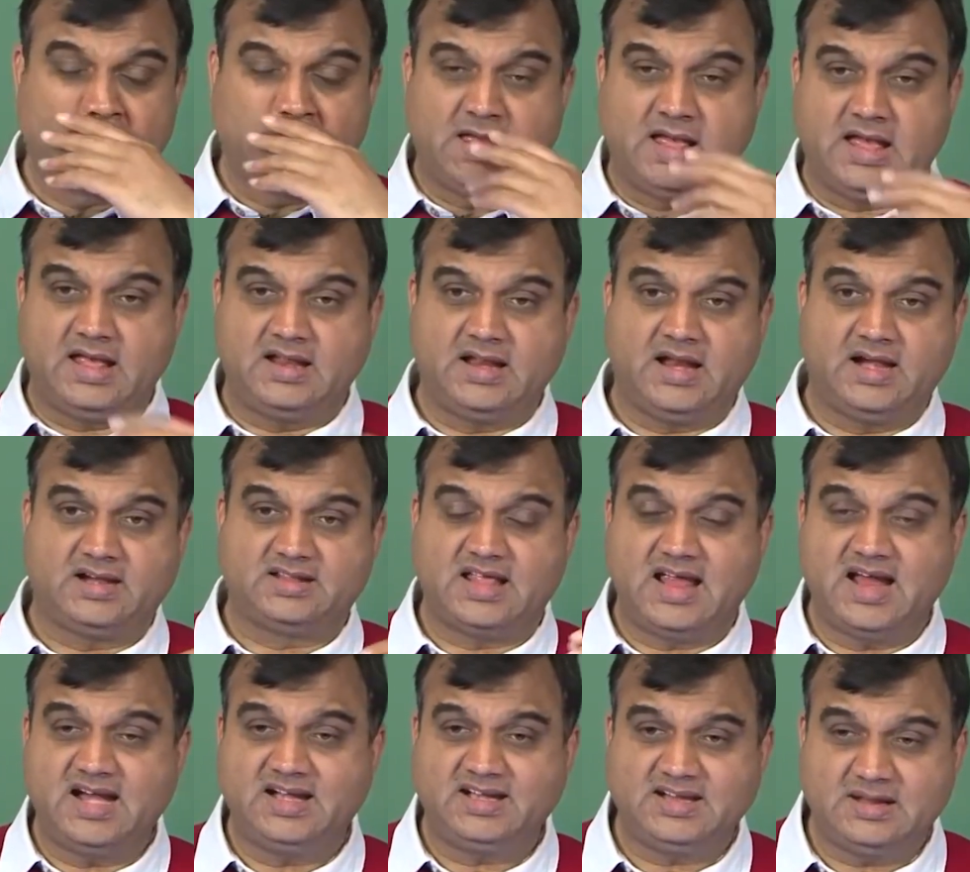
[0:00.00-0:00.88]
and at
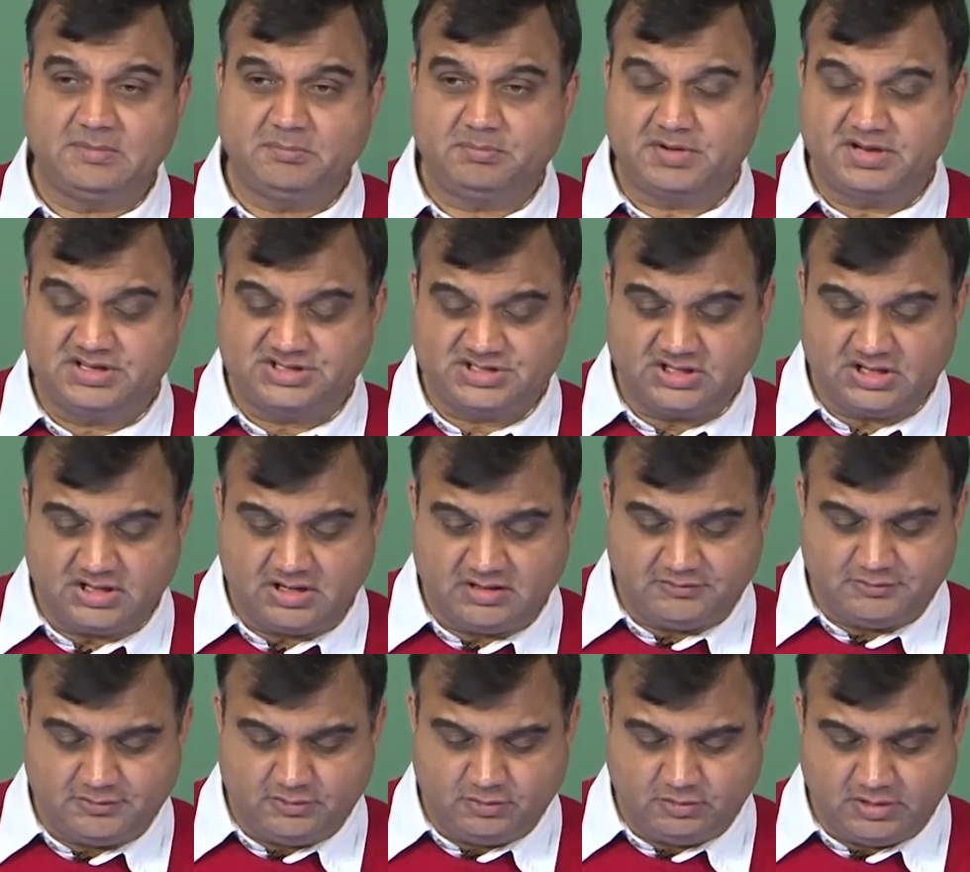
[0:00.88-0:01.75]
that temperature
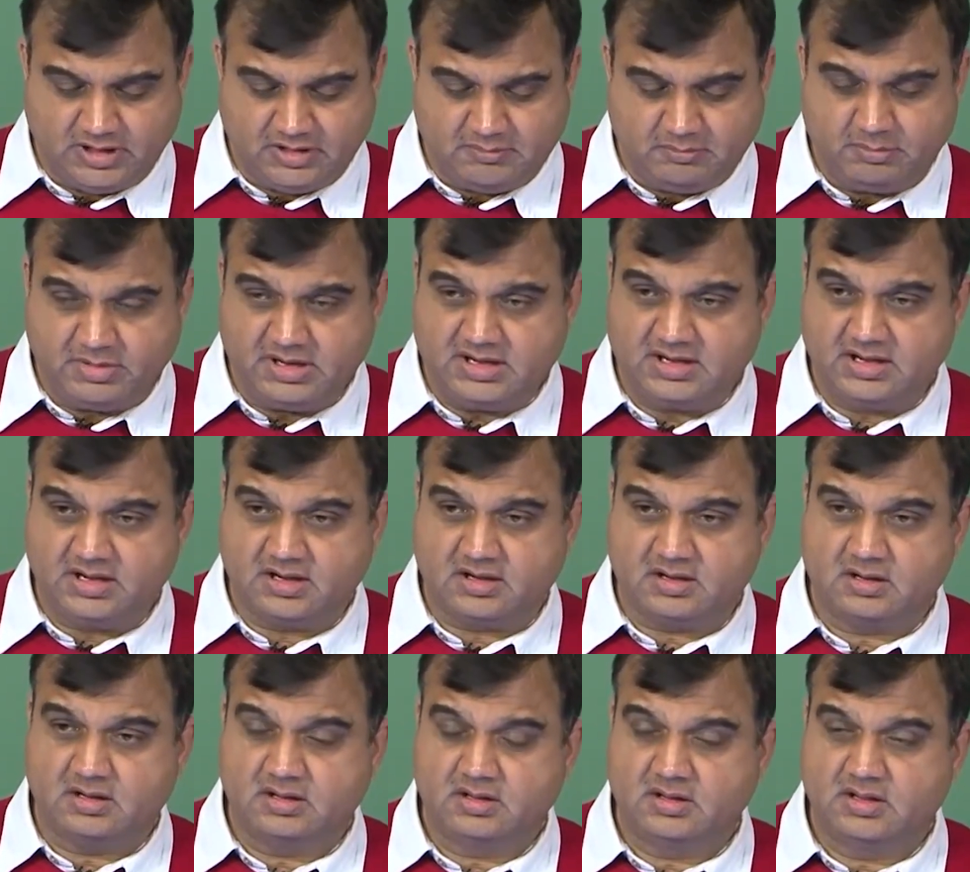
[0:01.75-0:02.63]
if you embed
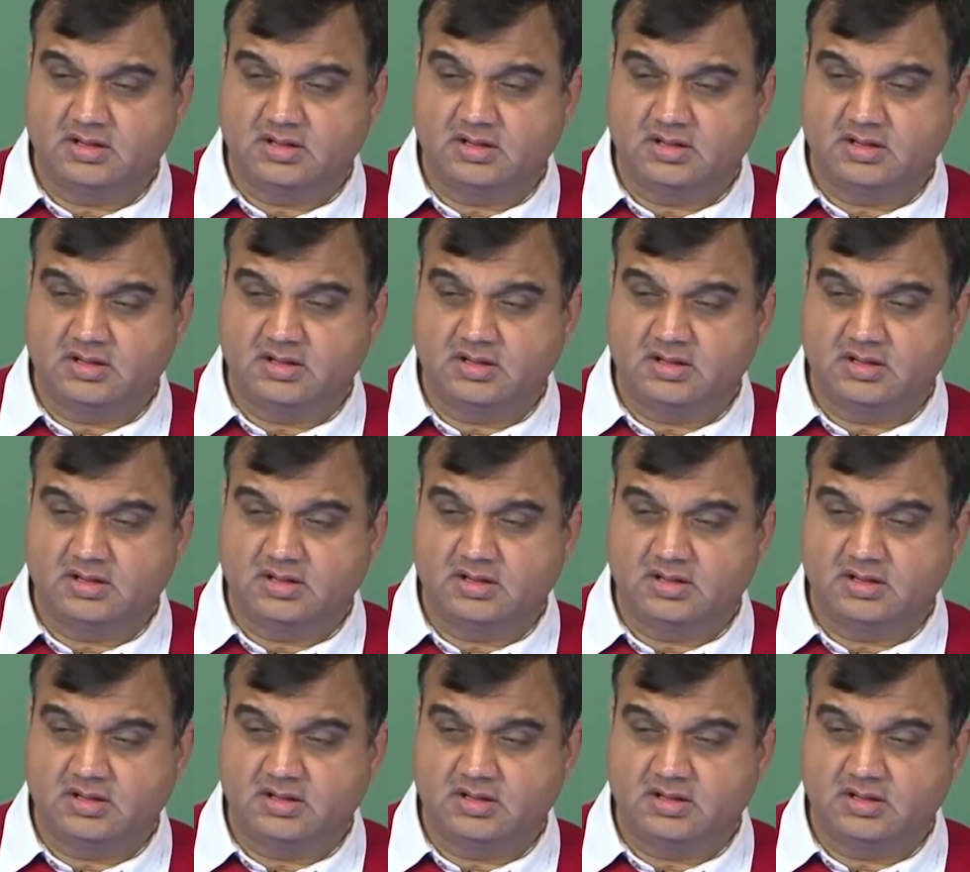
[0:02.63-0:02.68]
it